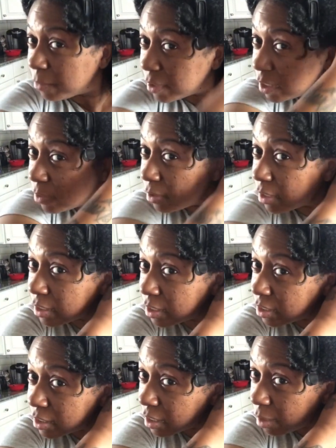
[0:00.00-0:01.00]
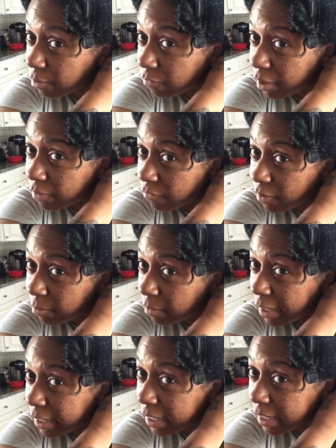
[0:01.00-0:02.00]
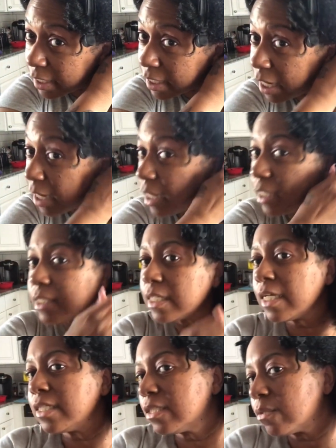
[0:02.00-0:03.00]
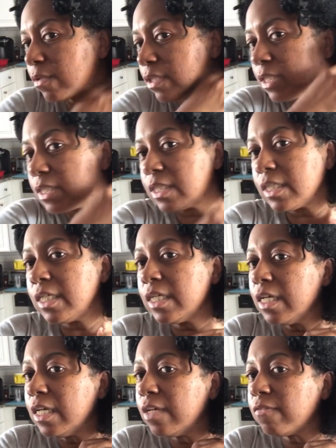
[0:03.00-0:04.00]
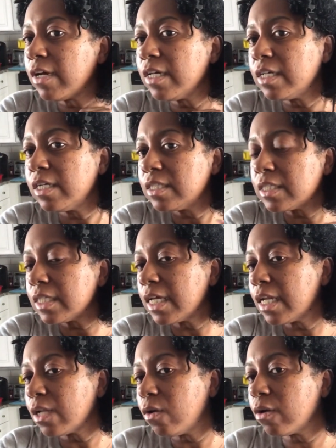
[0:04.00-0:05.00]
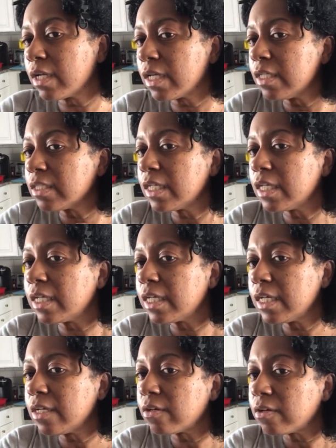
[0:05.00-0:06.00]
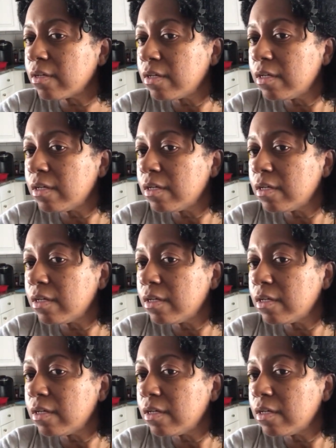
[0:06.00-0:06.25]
But anyway, this is coming right from my head, guys. And I just want to see if I see how long it is here.